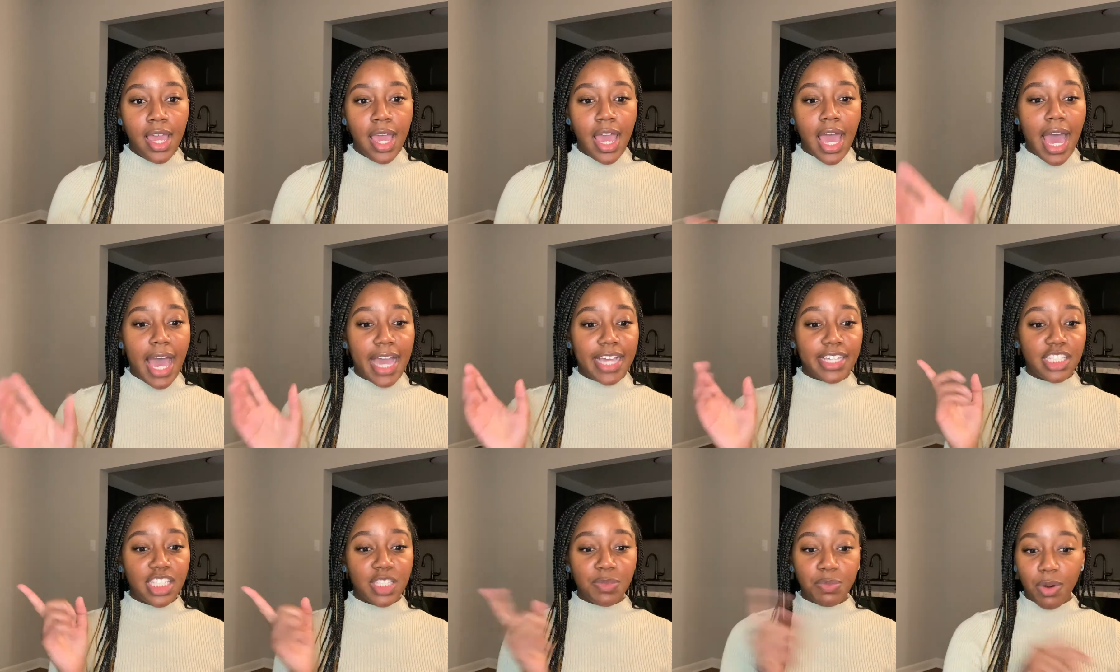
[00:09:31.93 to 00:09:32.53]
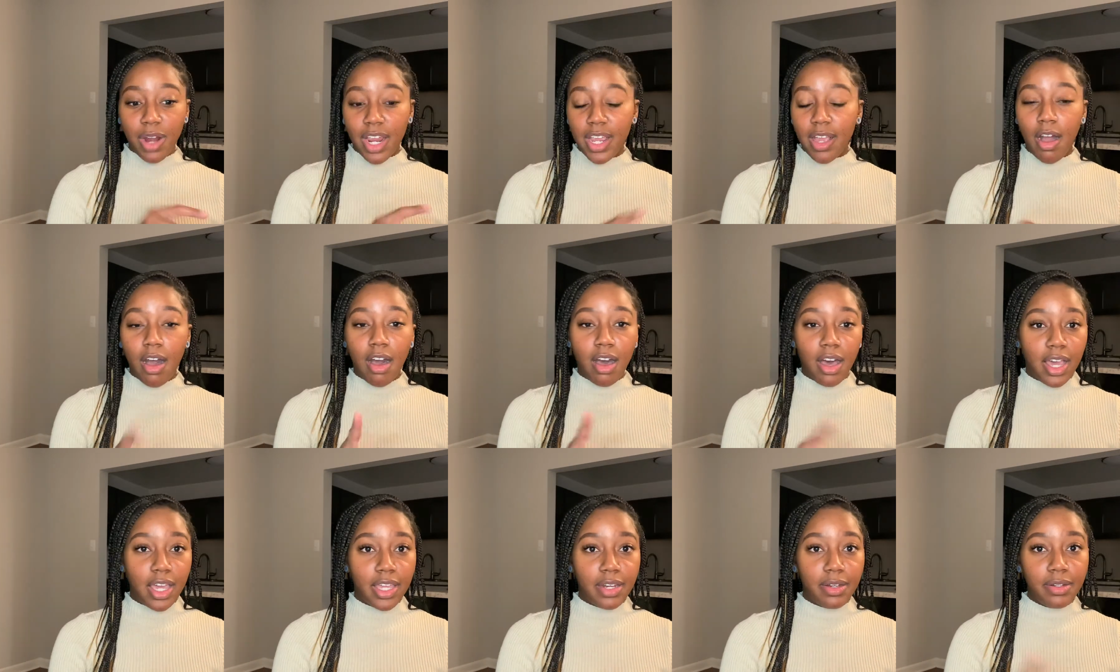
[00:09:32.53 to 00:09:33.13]
I spray
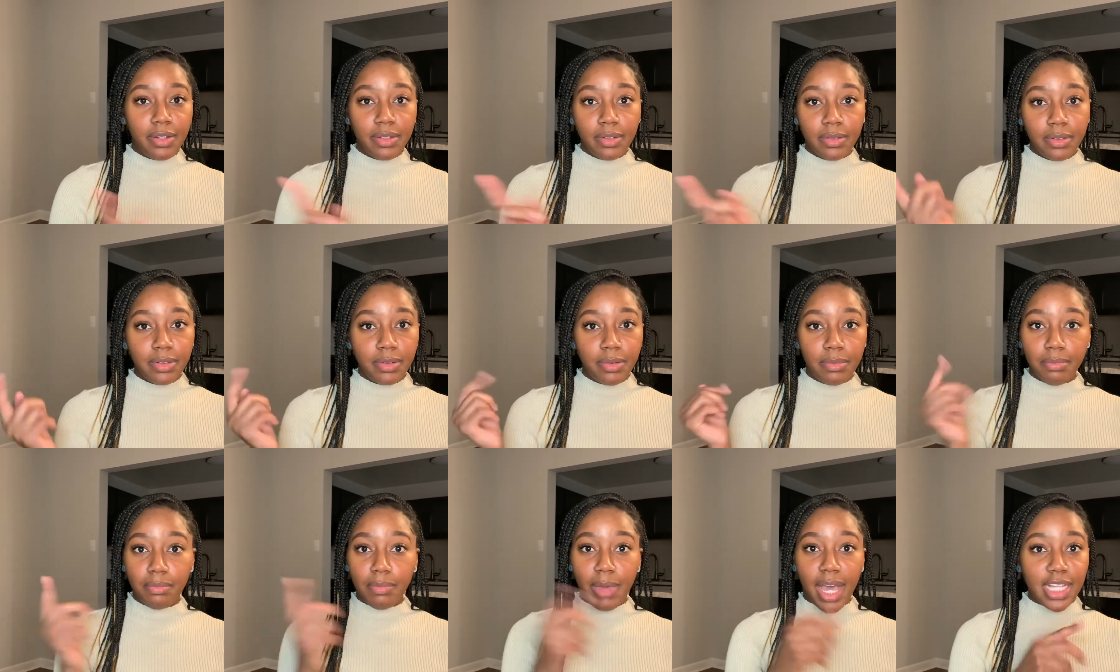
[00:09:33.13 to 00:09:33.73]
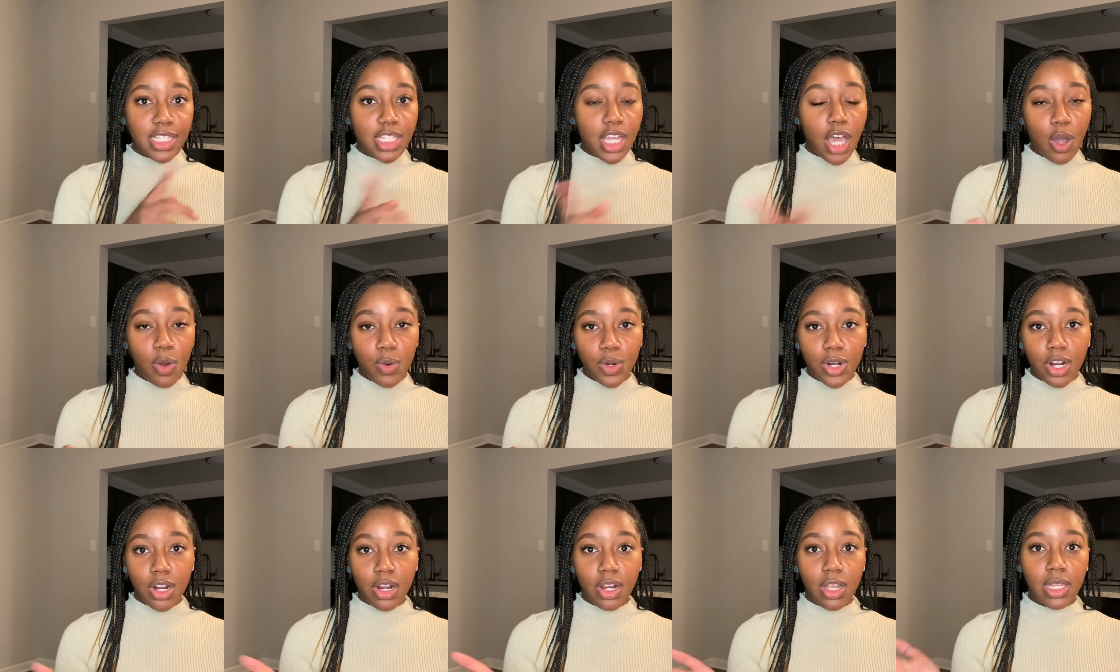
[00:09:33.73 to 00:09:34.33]
on my
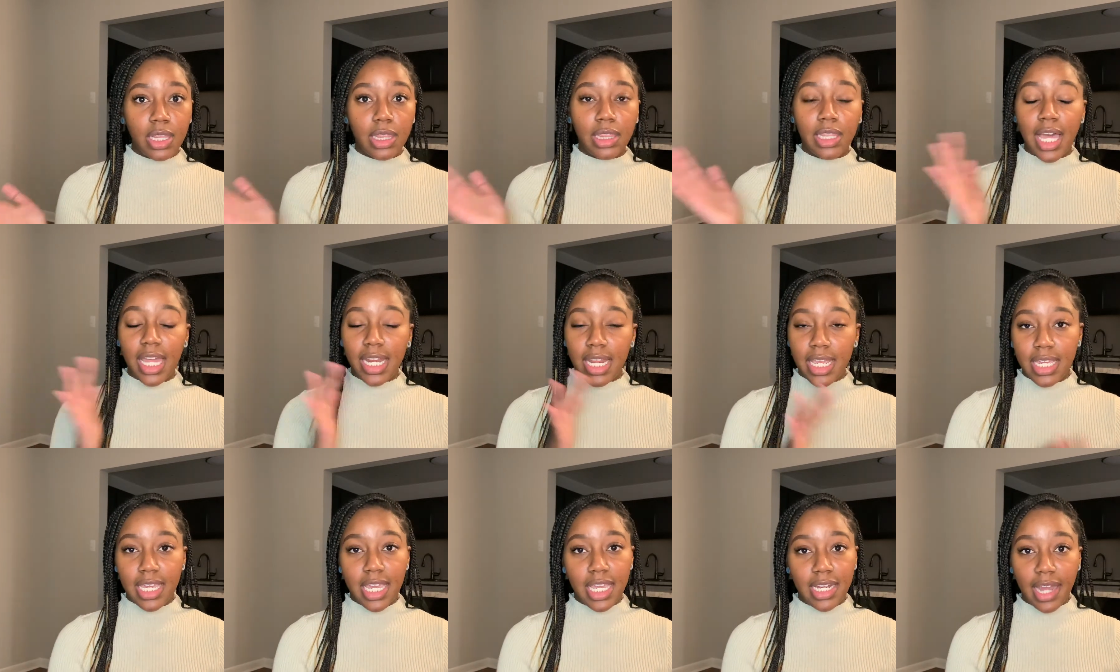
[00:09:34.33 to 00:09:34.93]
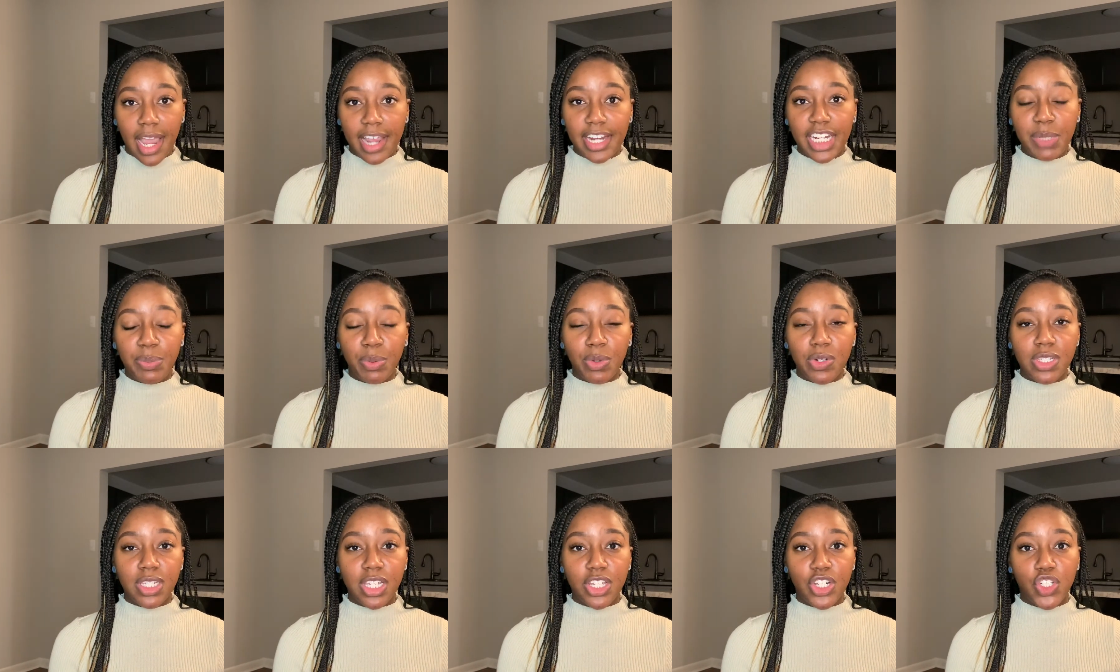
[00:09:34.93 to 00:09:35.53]
toner, let it get
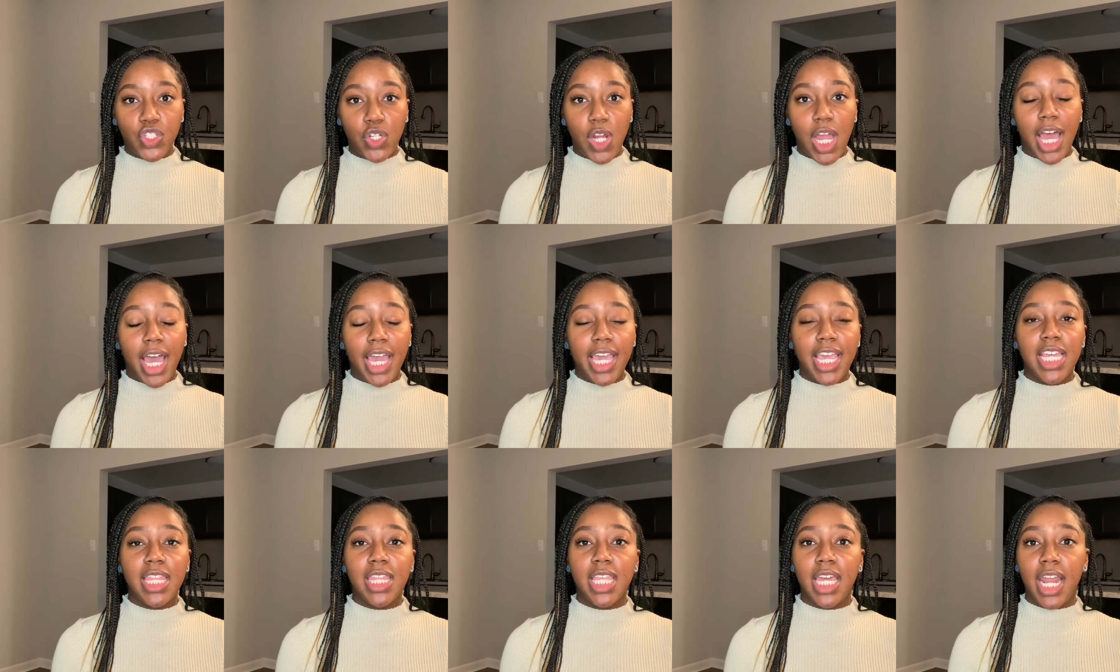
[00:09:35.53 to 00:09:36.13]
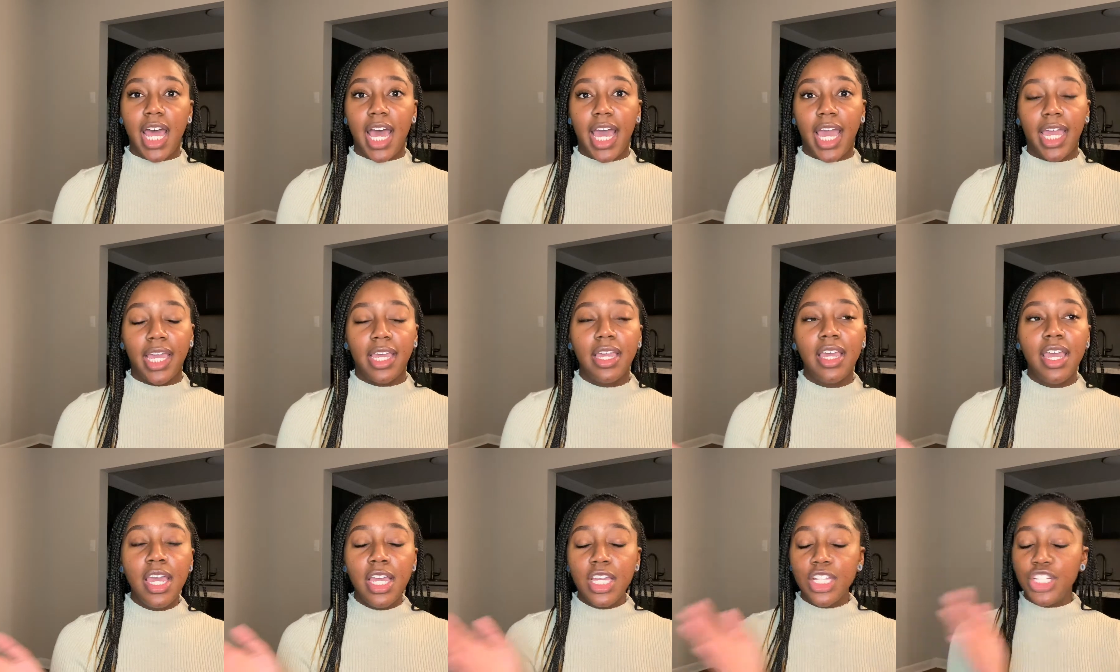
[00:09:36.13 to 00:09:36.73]
90% dry, and then I
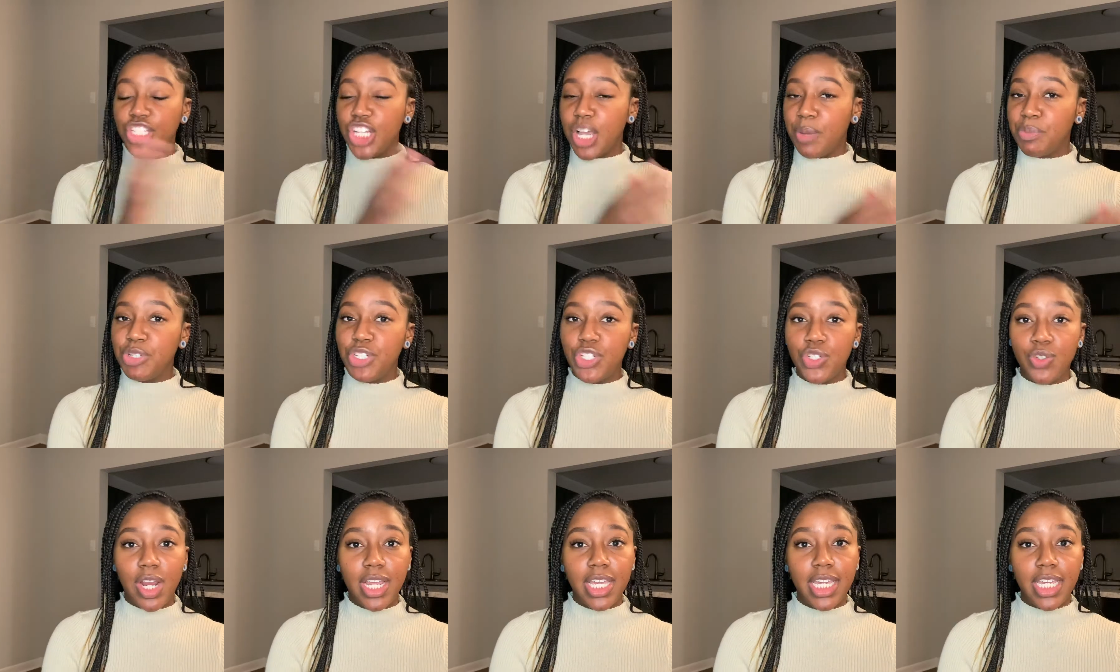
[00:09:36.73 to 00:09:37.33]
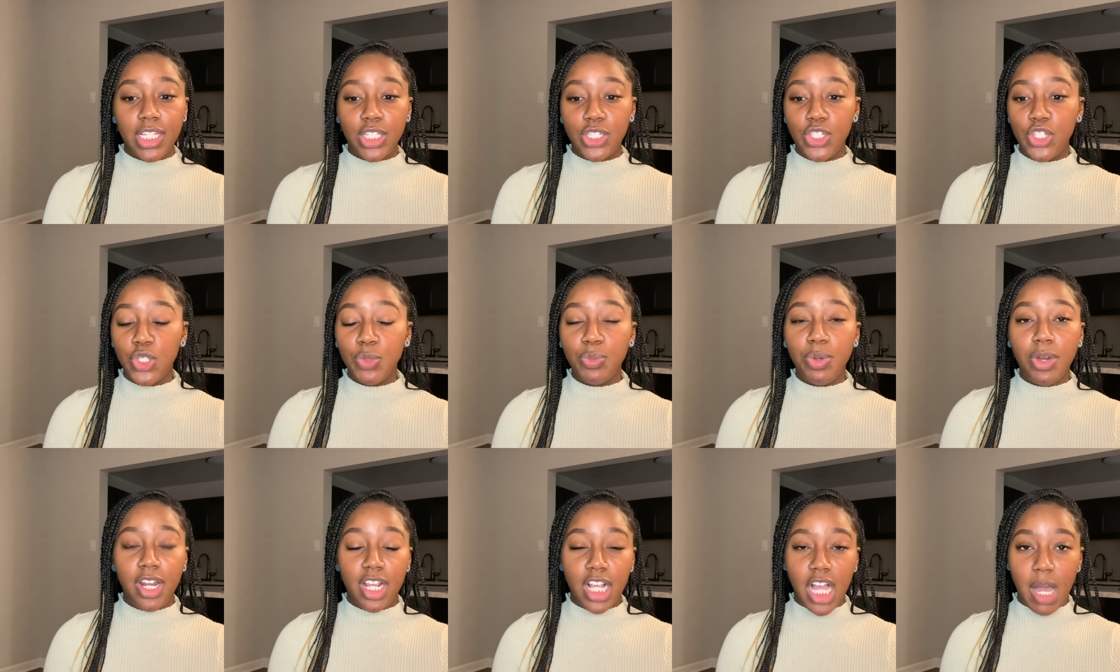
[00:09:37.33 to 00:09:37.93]
jump straight into
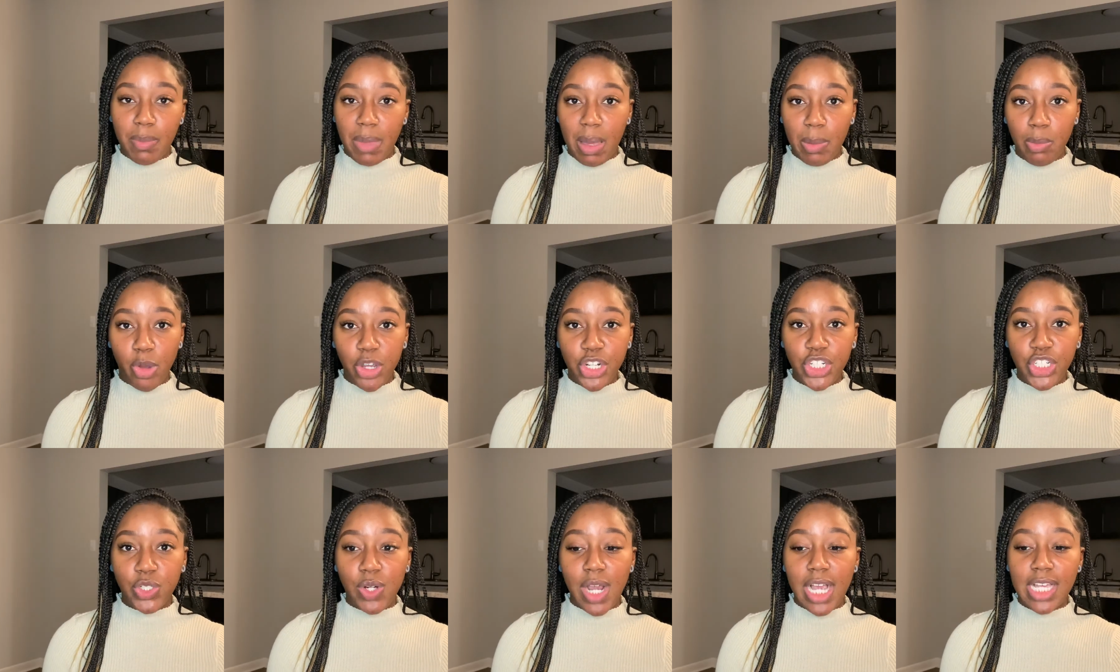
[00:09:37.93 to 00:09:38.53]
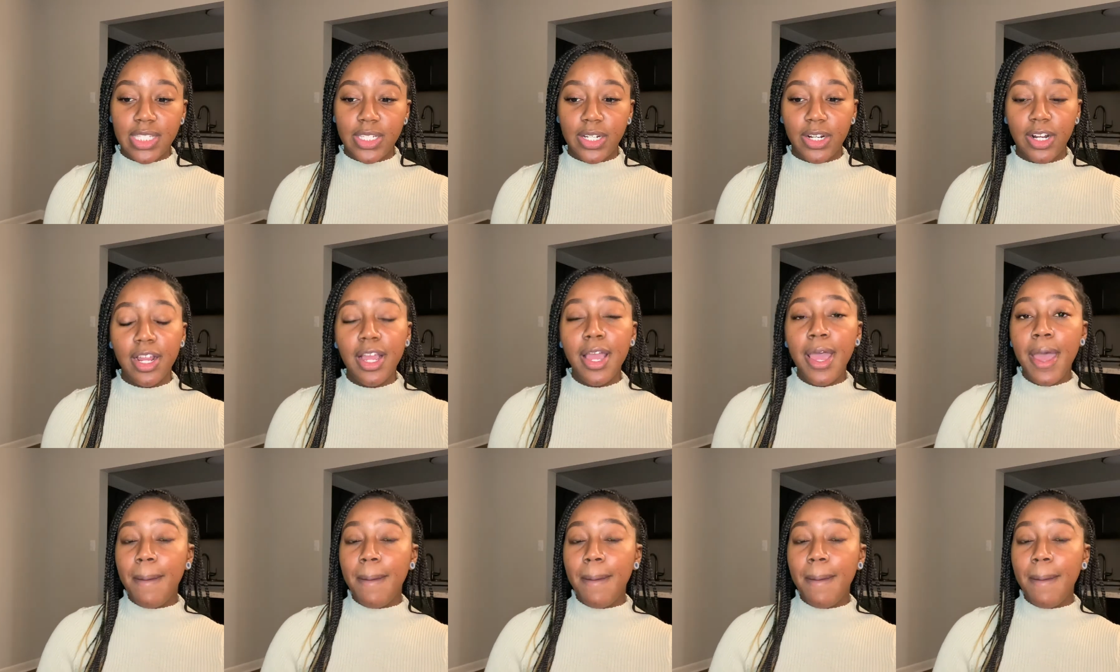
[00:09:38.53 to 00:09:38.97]
putting on my moisturizer.